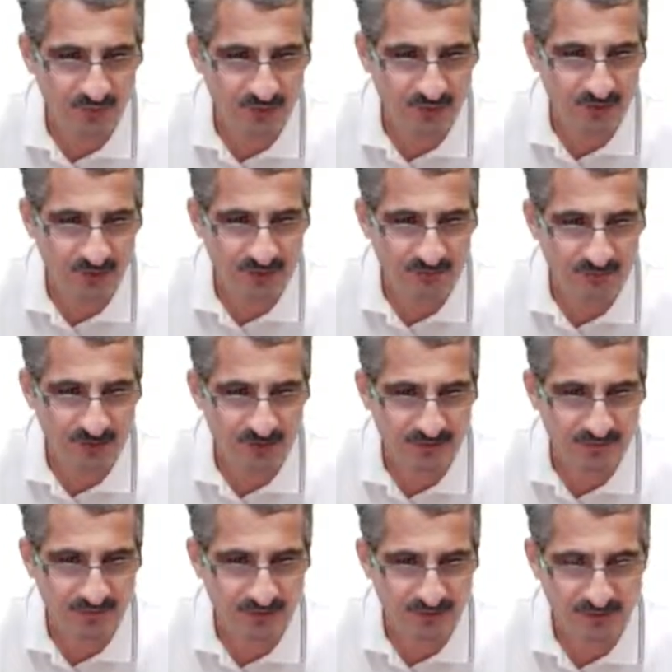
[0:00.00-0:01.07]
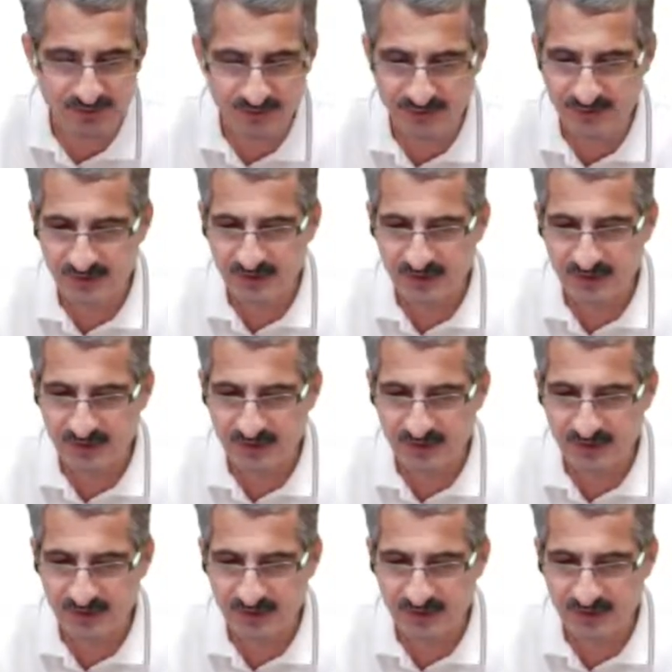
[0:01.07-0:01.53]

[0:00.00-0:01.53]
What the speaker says: The demand of warehouse